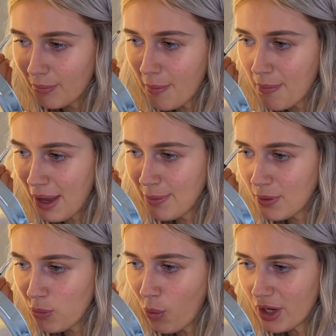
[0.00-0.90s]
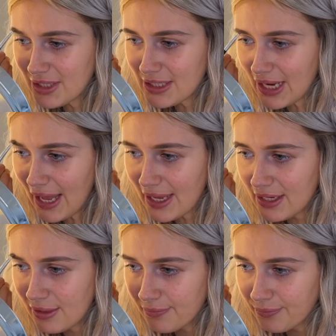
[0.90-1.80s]
Maybe one
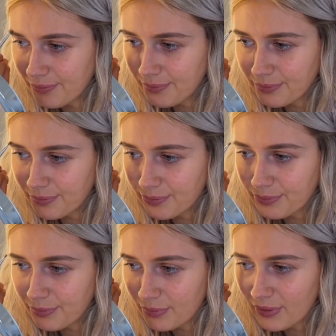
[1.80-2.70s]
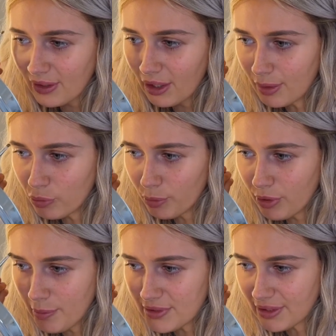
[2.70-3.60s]
day, I'm not
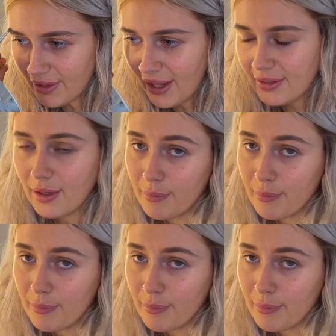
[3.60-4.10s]
promising this,